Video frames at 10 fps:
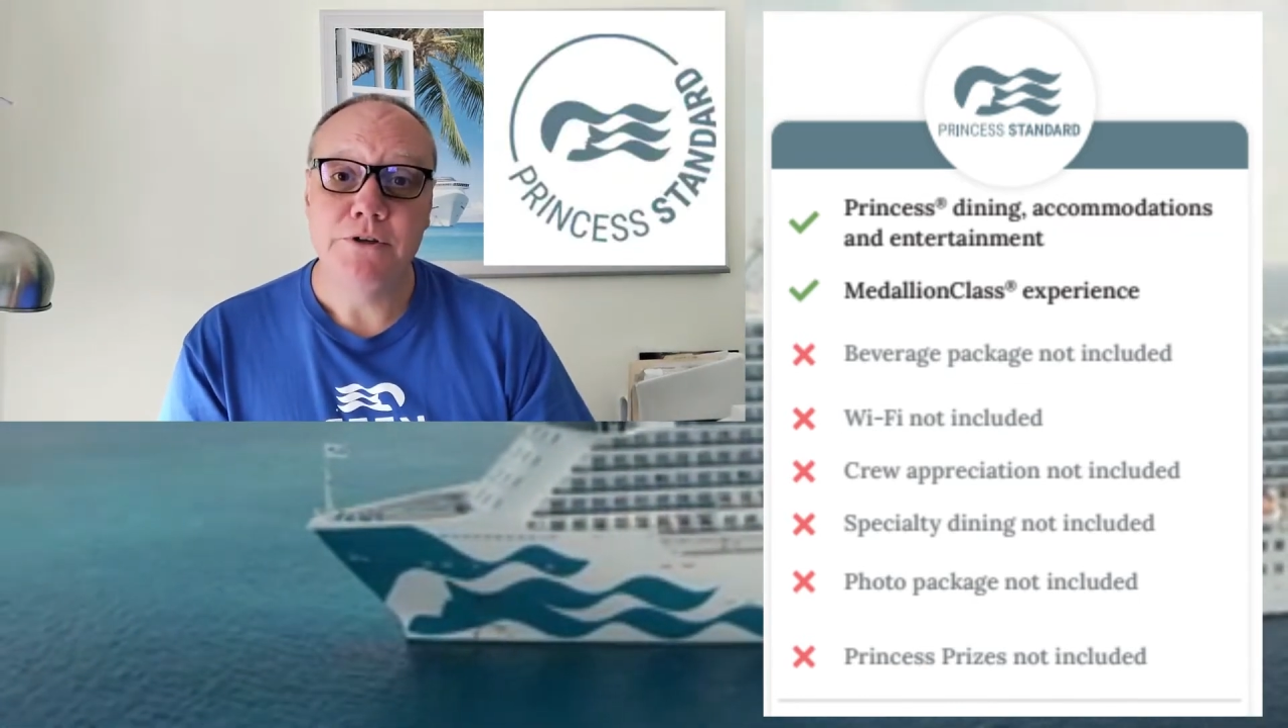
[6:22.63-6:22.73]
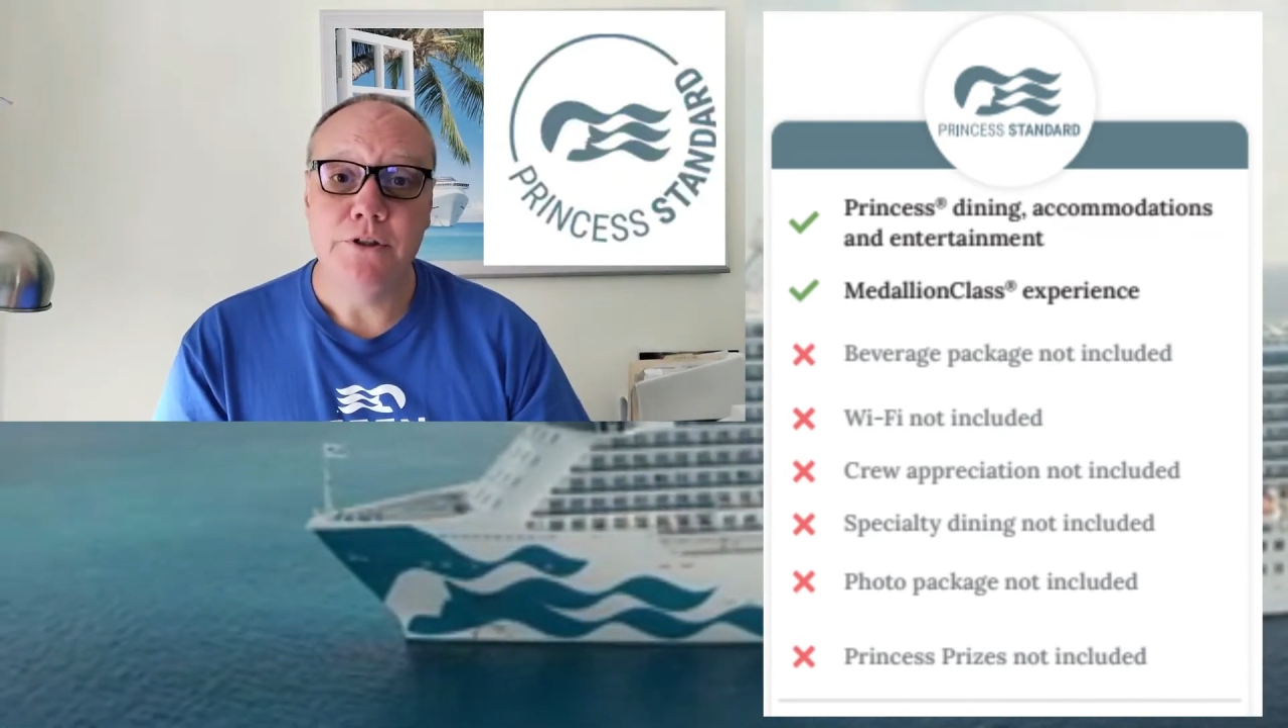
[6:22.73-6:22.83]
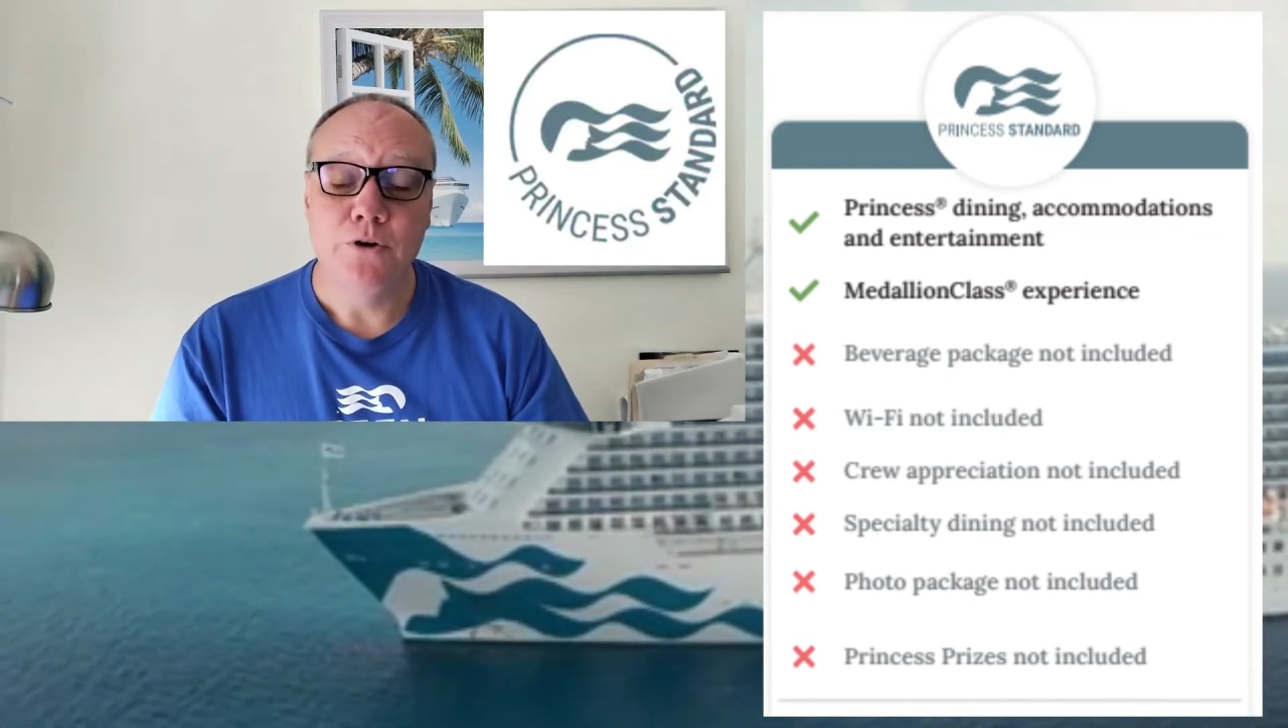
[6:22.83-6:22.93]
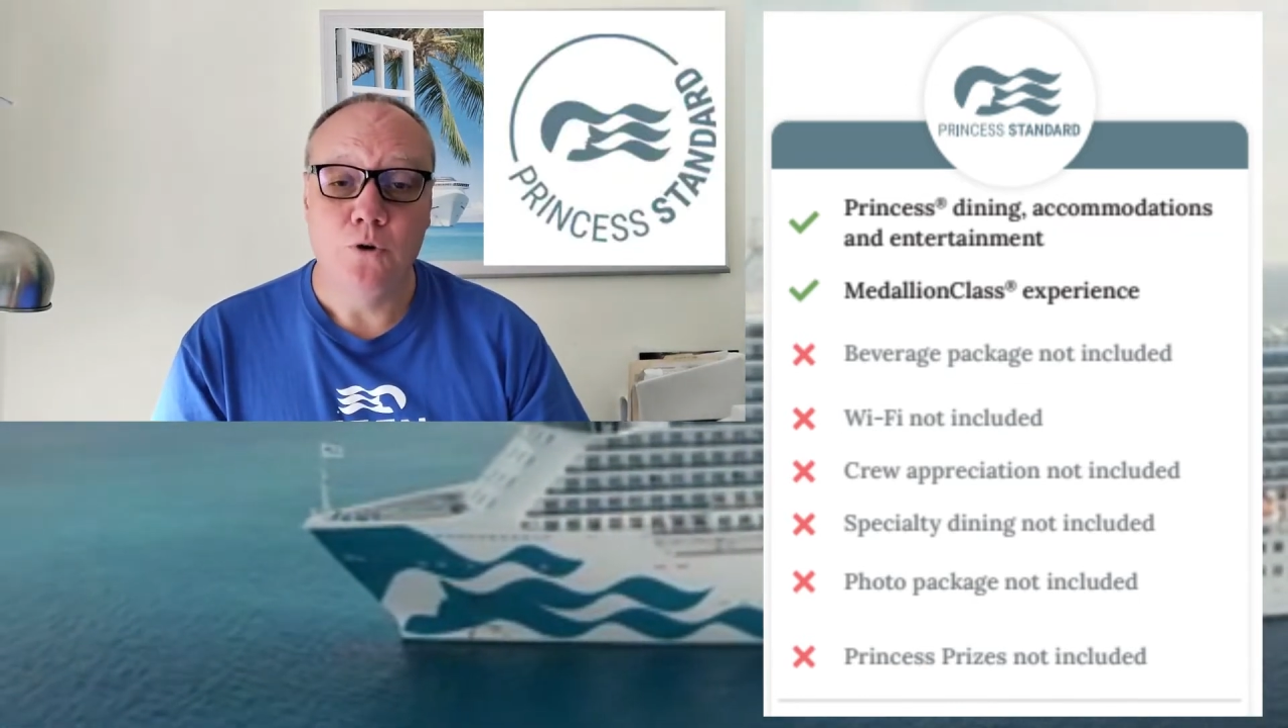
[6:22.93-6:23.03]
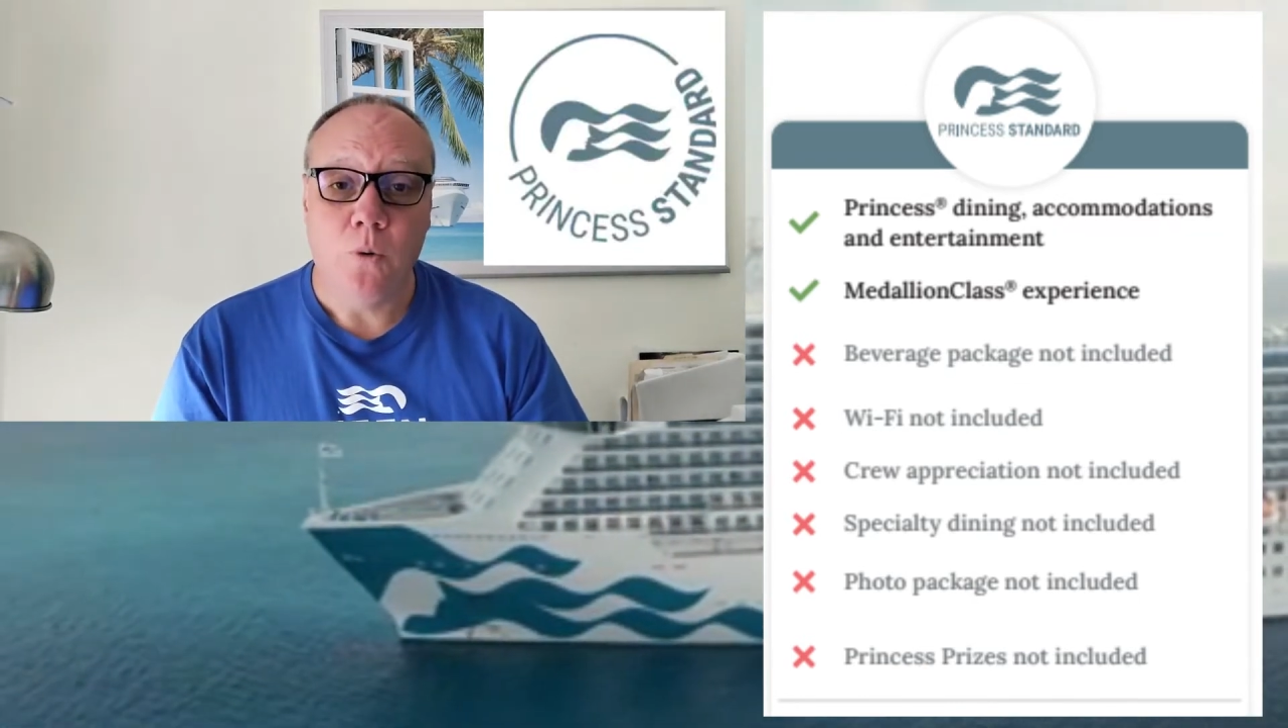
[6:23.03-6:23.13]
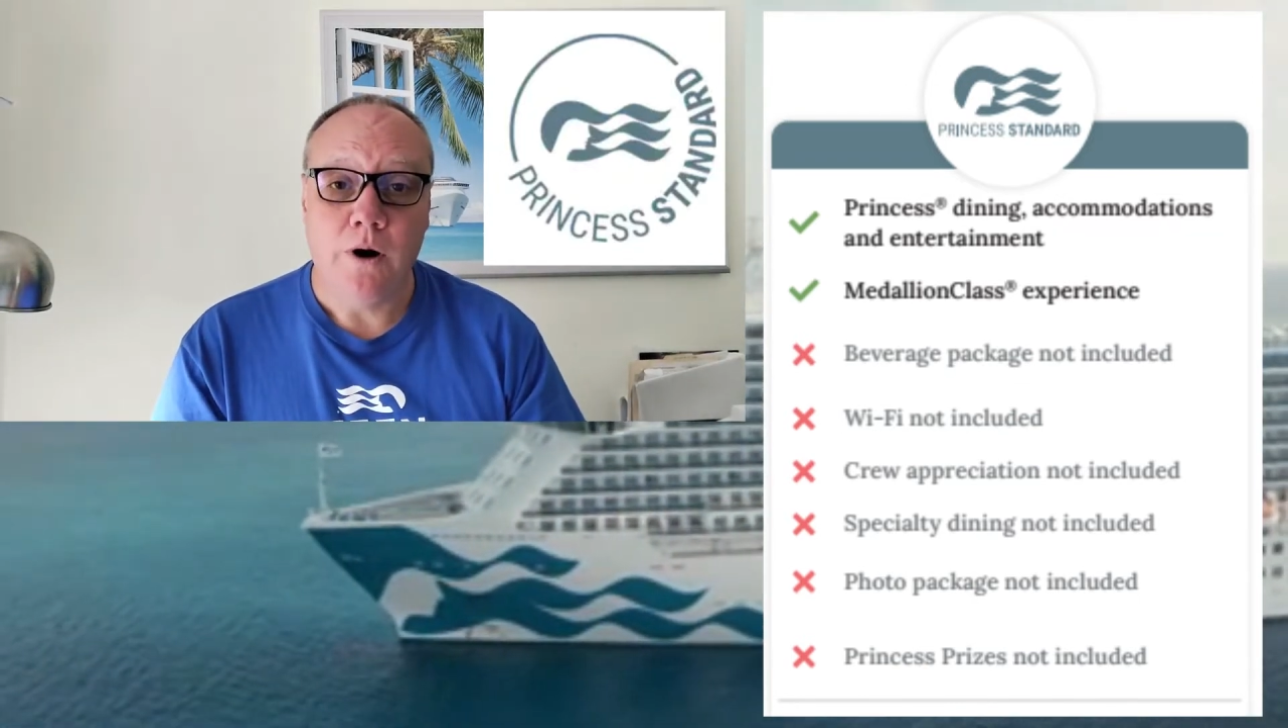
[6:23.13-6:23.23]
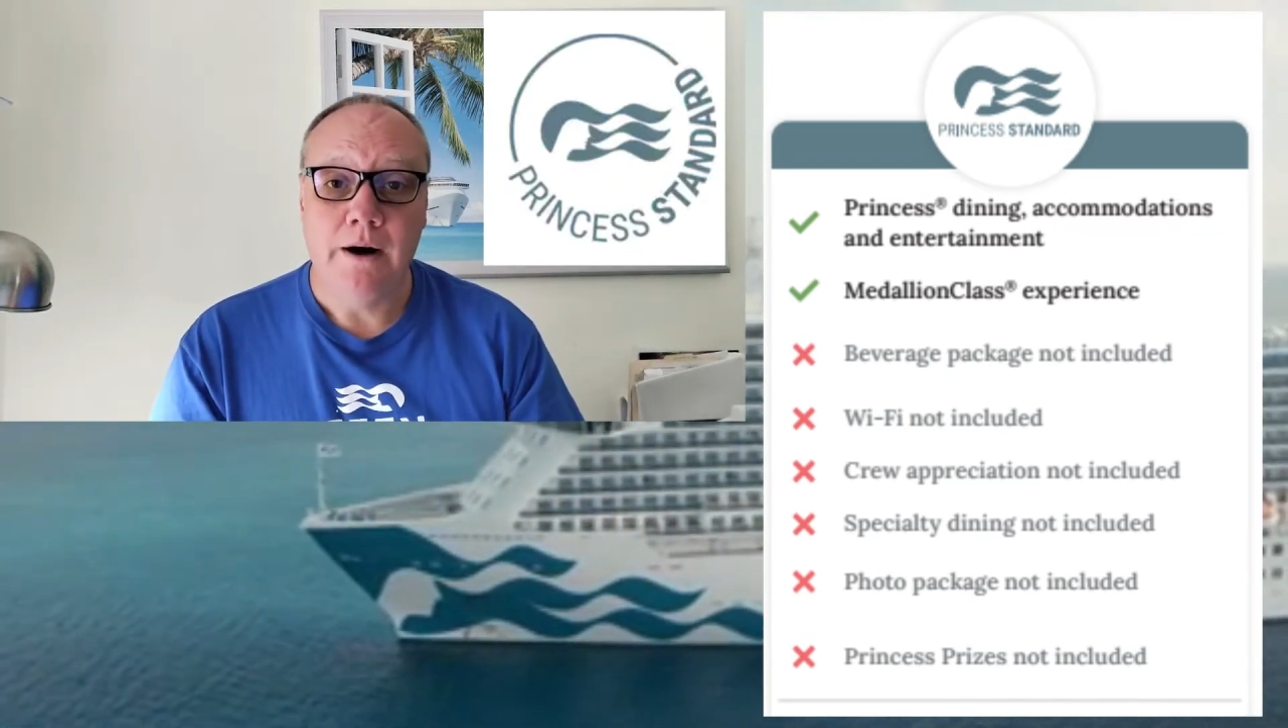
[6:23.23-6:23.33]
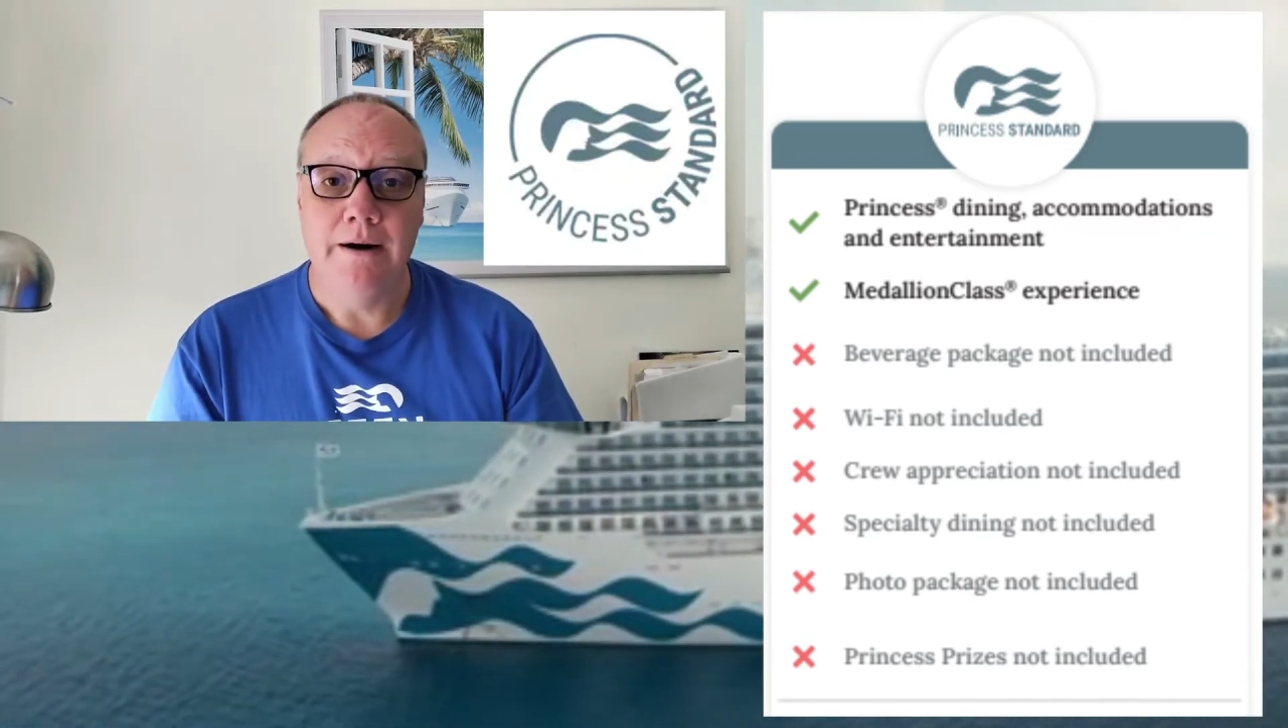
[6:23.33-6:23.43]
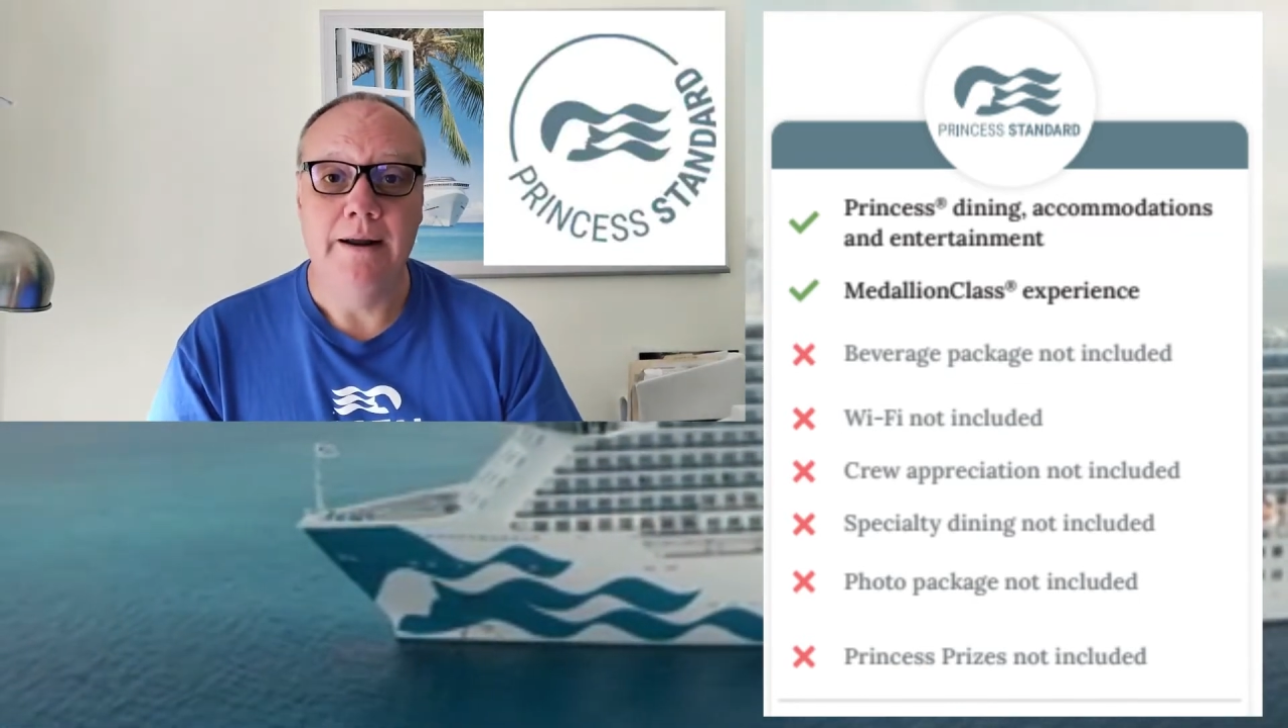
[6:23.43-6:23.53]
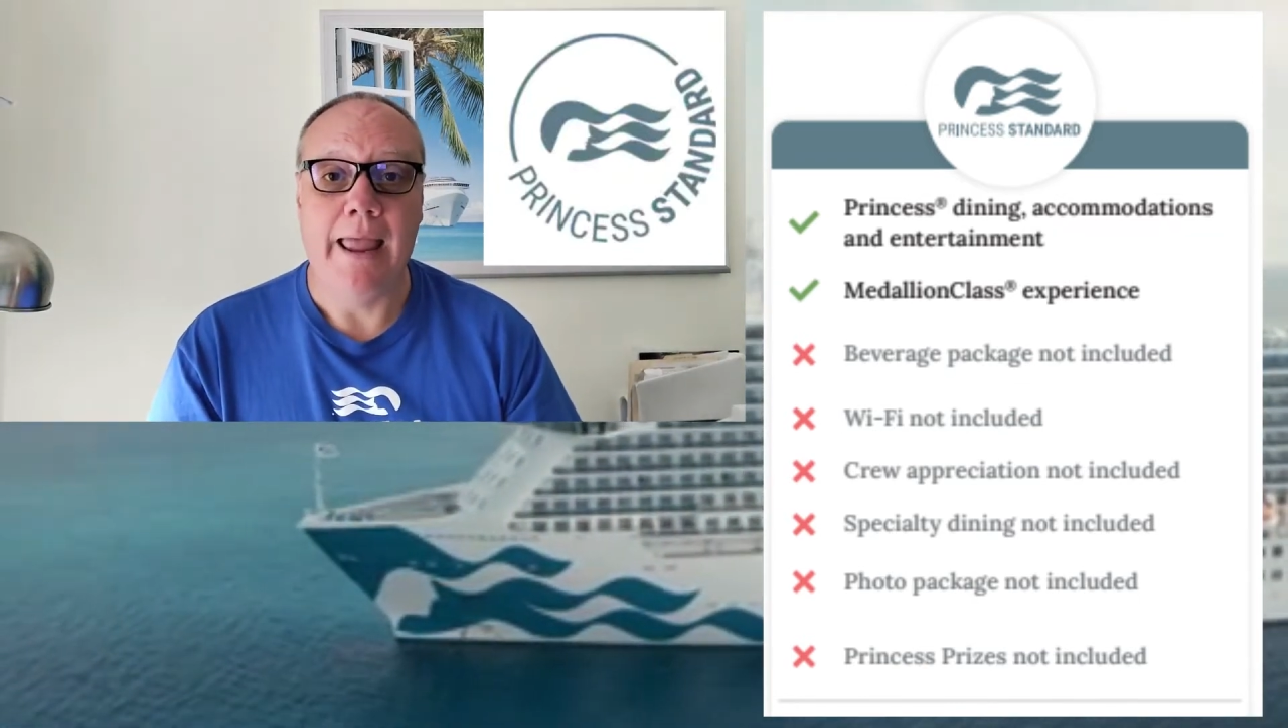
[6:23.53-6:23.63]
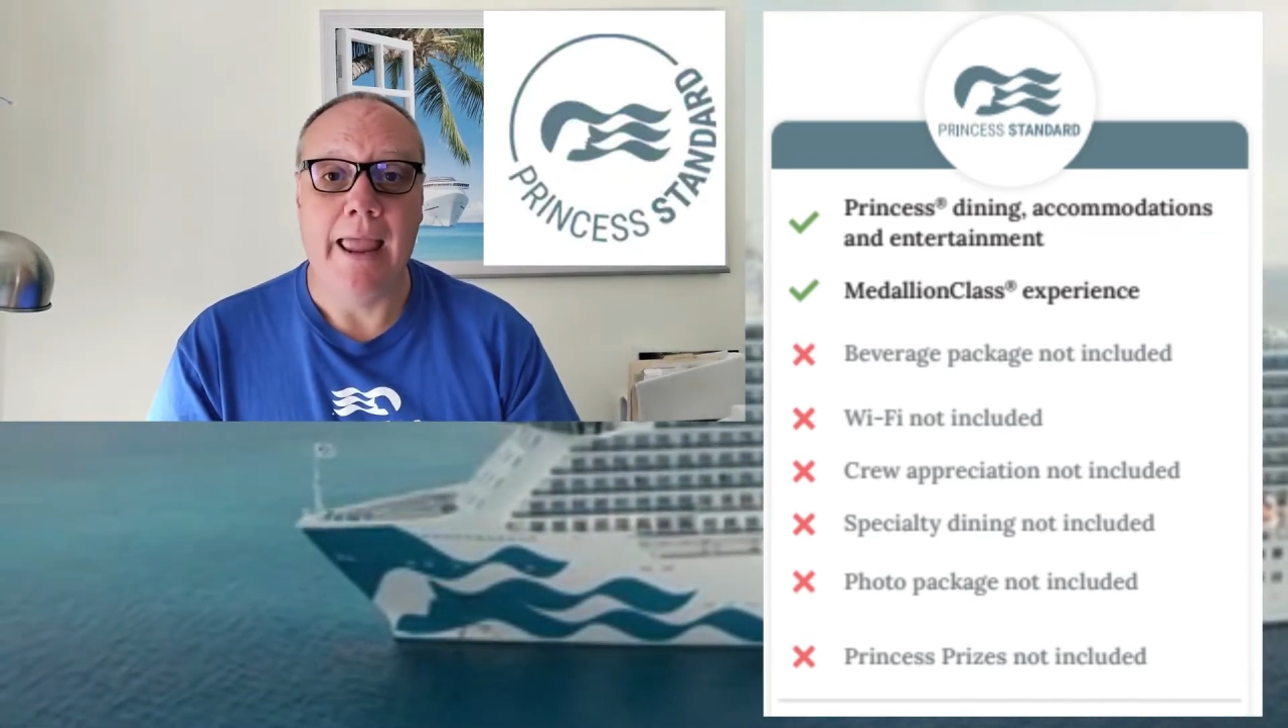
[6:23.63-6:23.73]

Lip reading: to the door